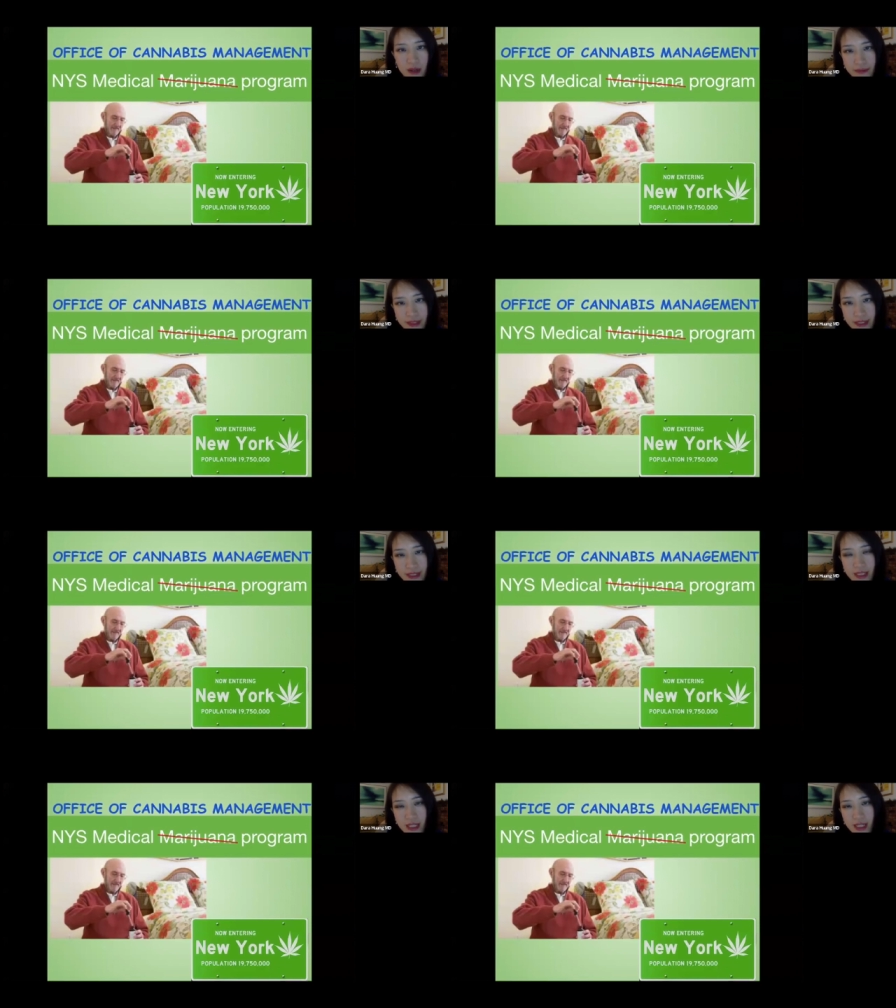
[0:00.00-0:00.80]
The
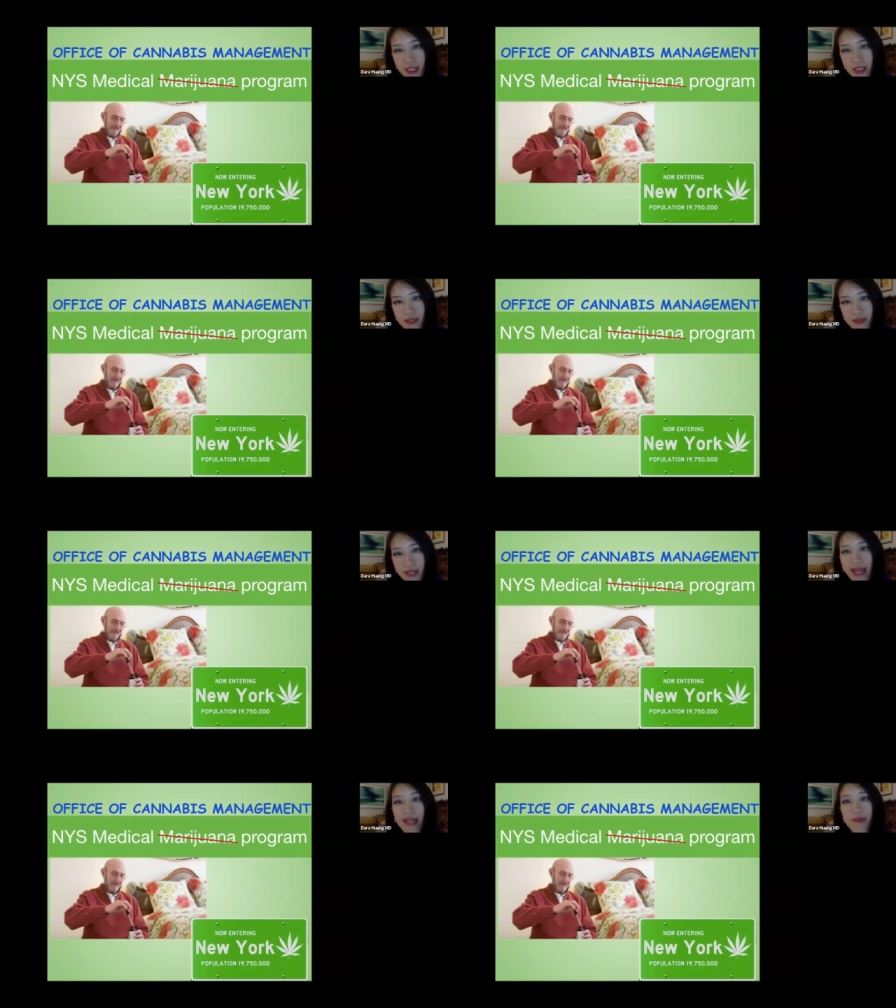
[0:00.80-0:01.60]
Office
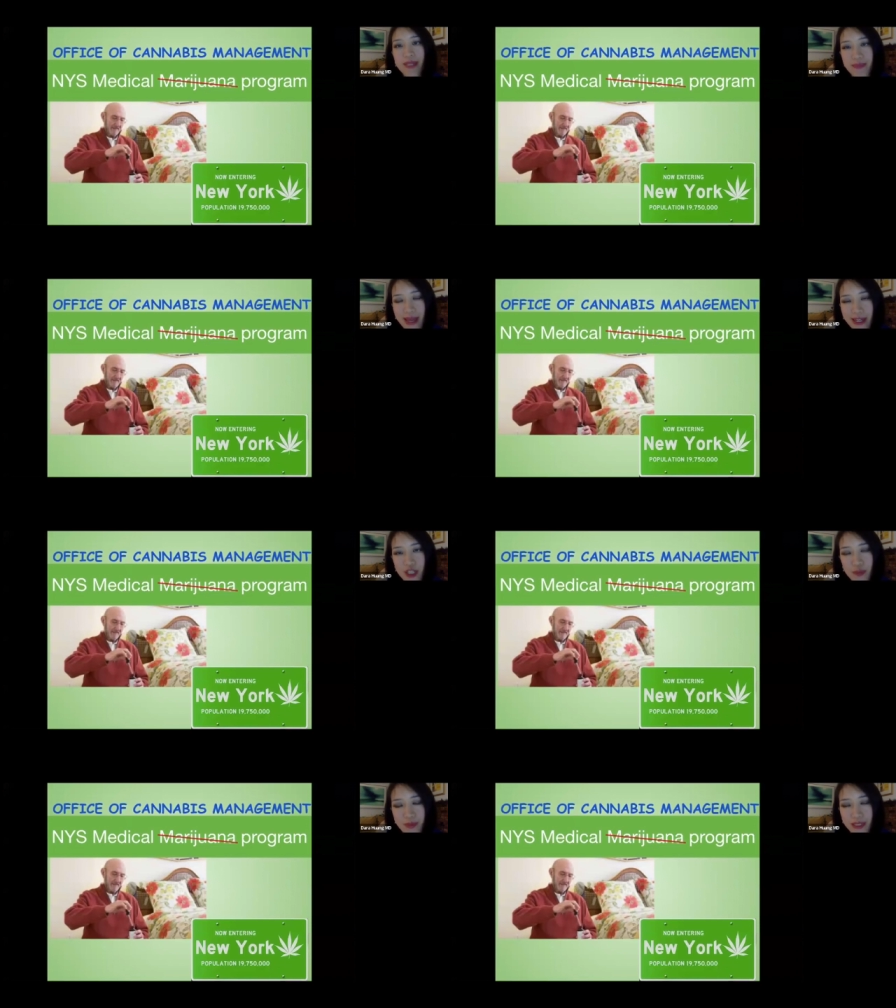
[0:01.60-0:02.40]
of Cannabis
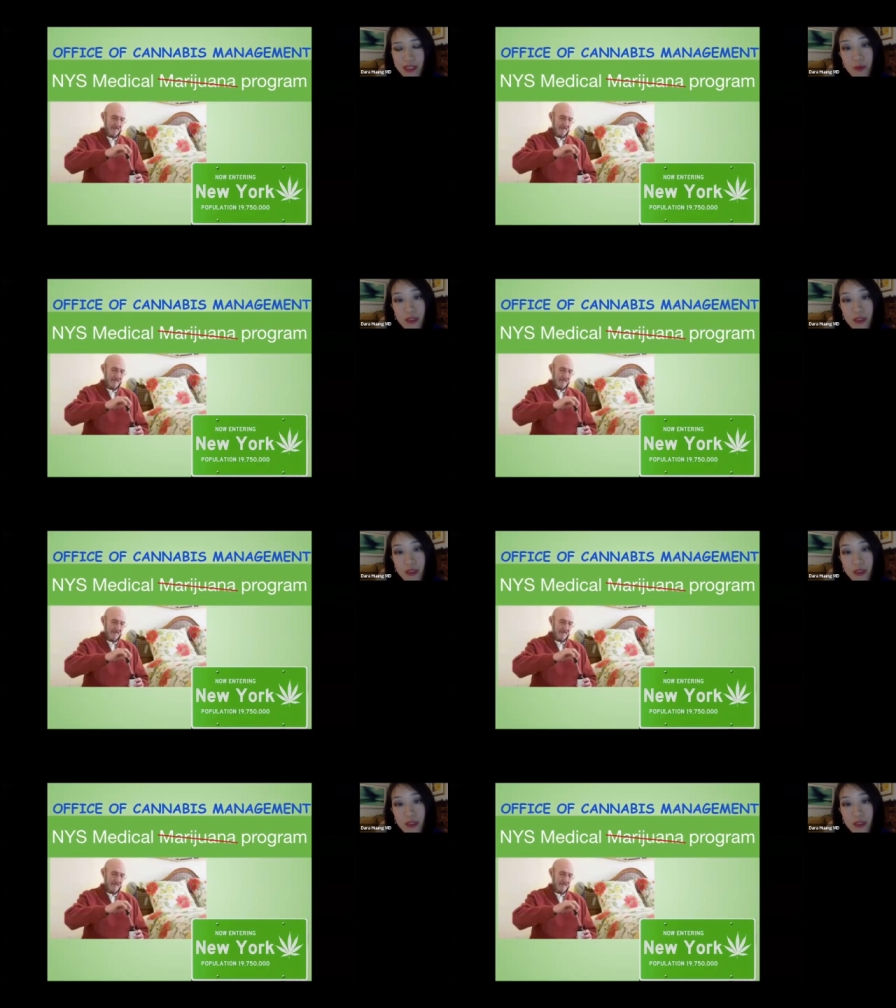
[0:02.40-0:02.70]
Management